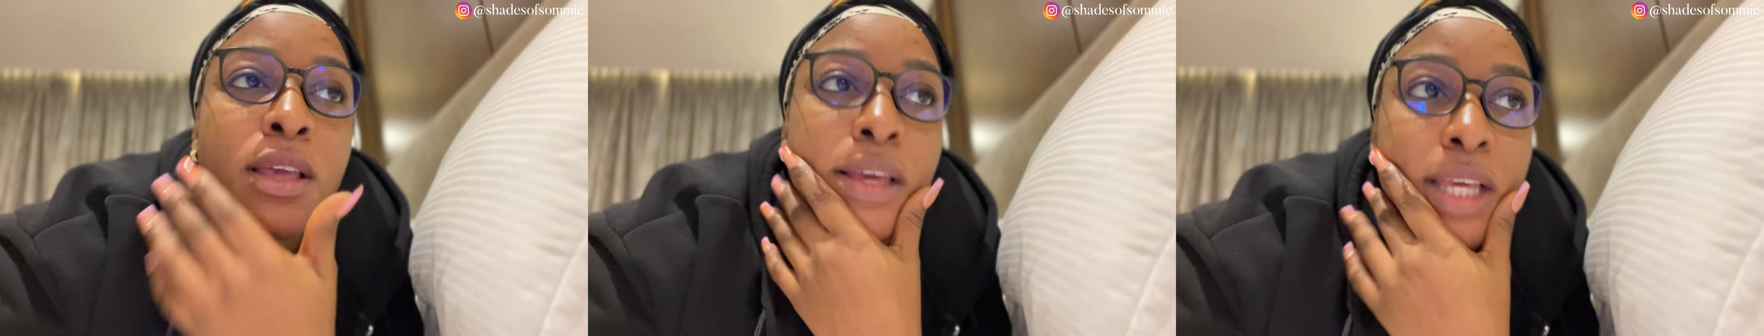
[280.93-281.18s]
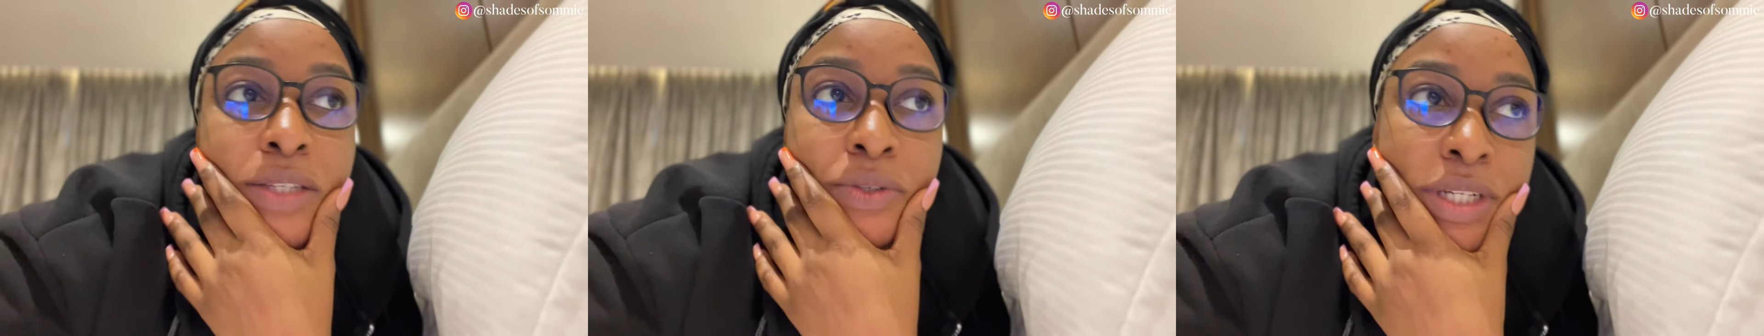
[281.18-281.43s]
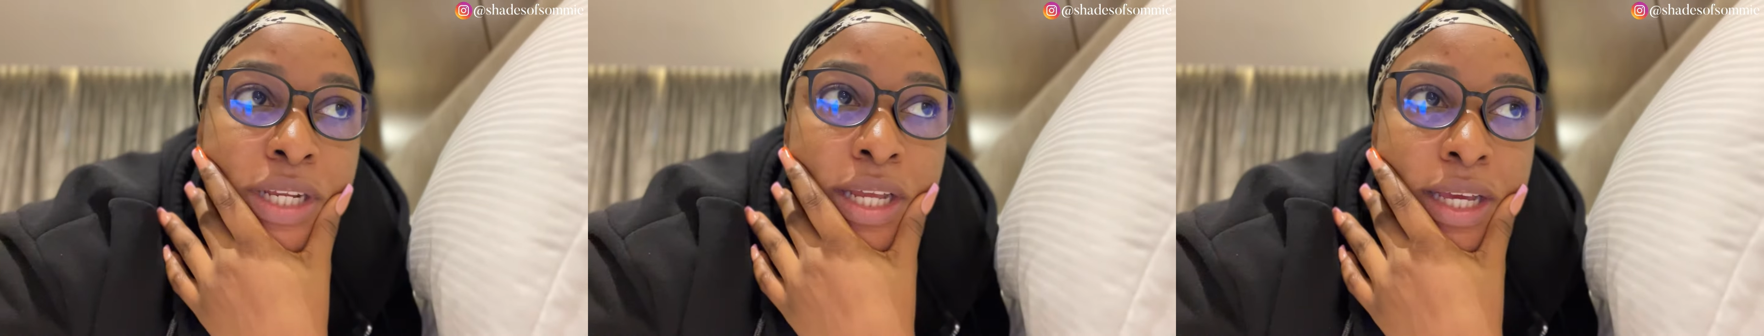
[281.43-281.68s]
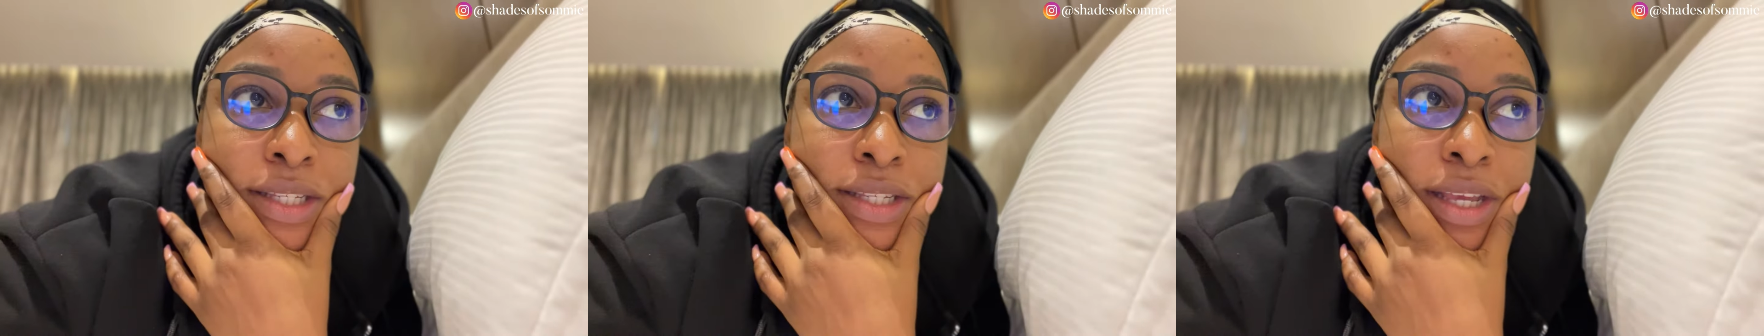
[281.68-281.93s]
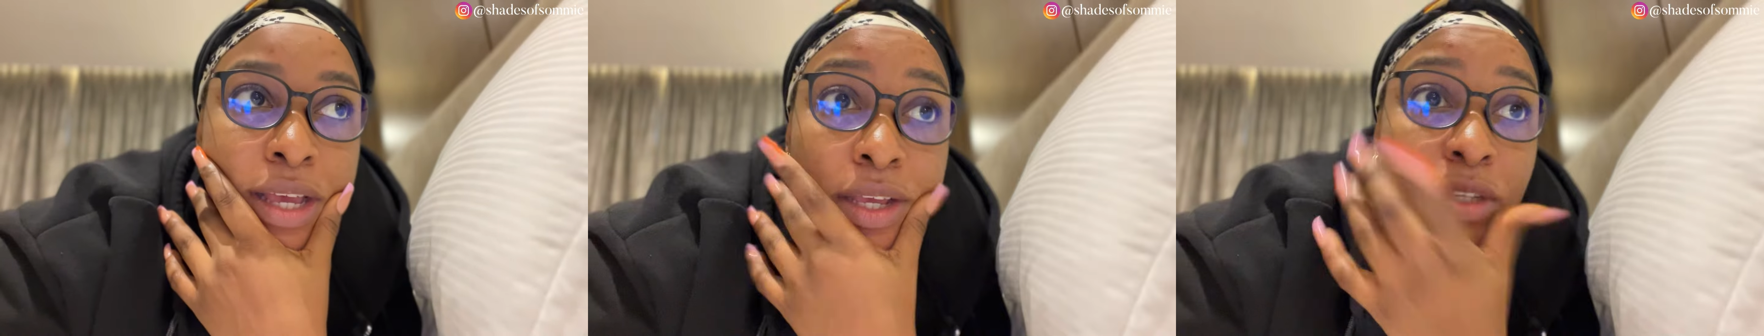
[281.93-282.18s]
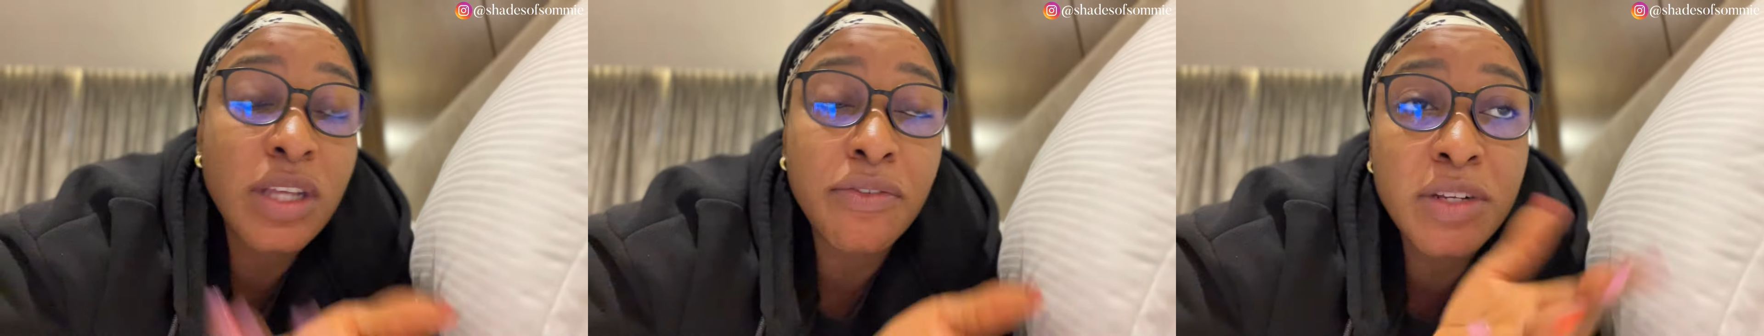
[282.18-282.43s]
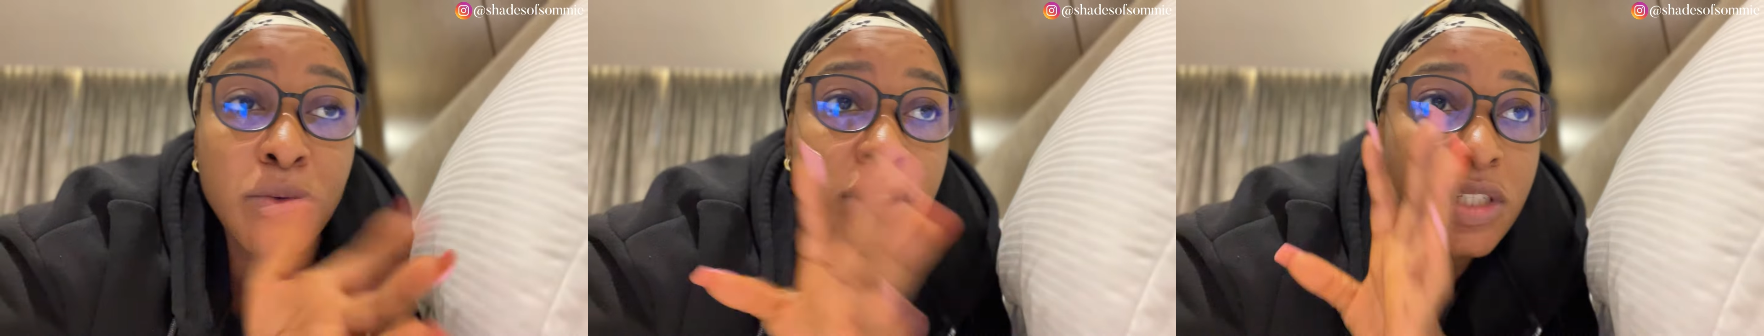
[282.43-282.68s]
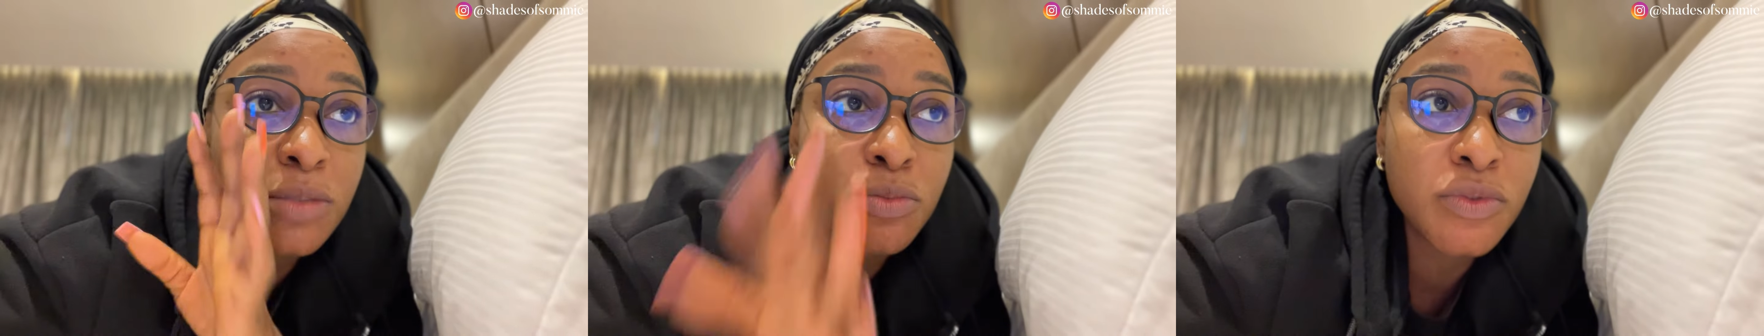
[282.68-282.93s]
It's really nice. So I finished
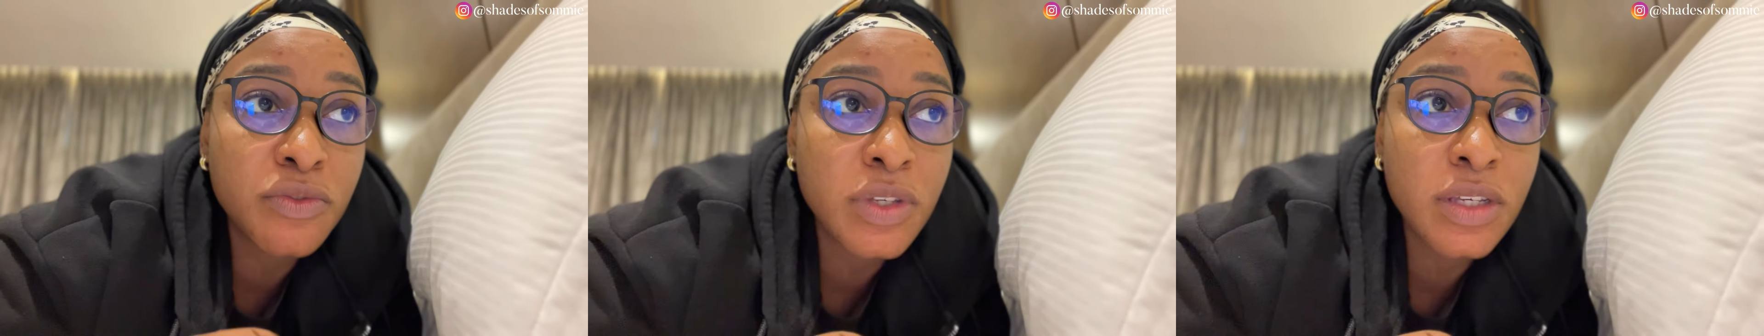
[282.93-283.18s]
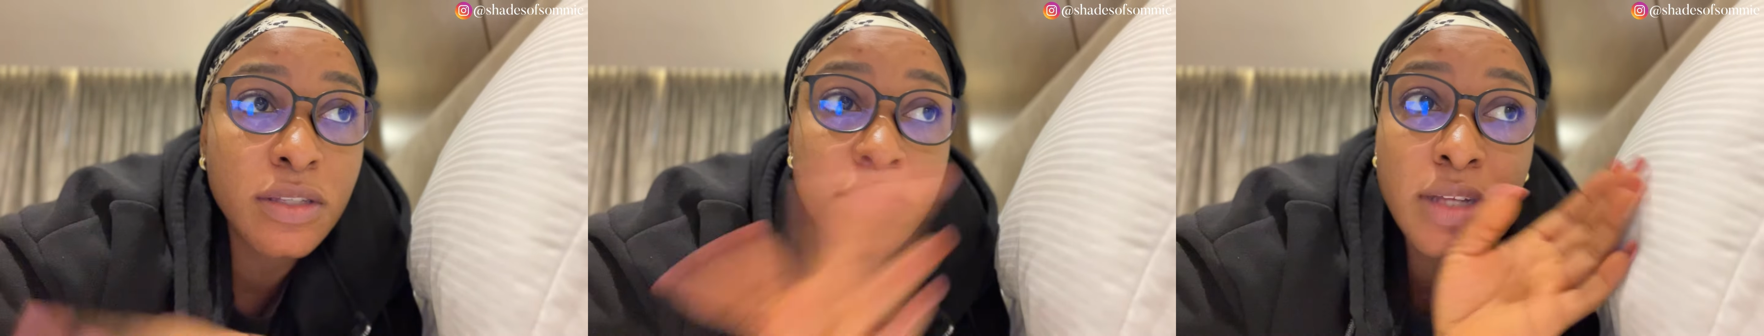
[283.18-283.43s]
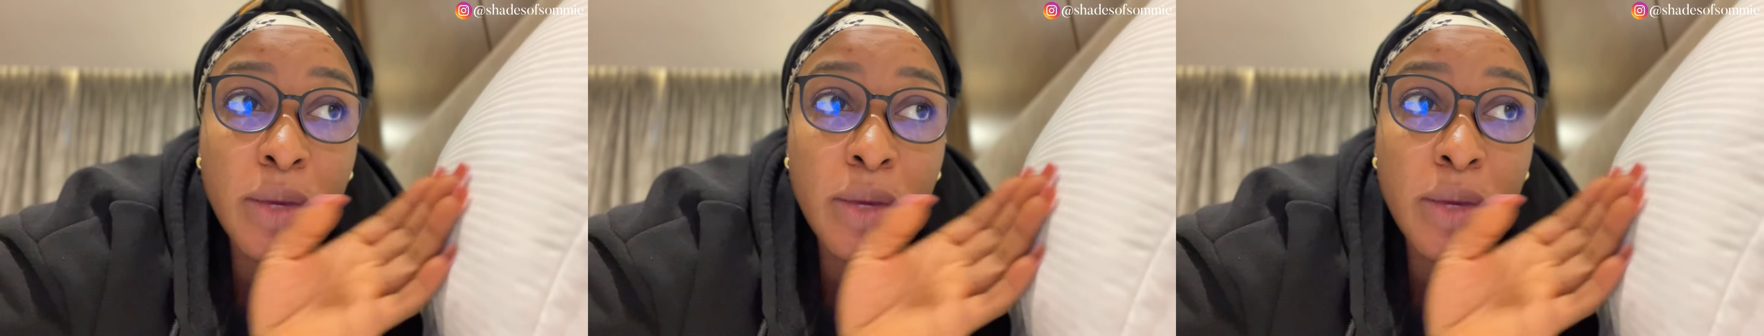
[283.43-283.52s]
watching the movie.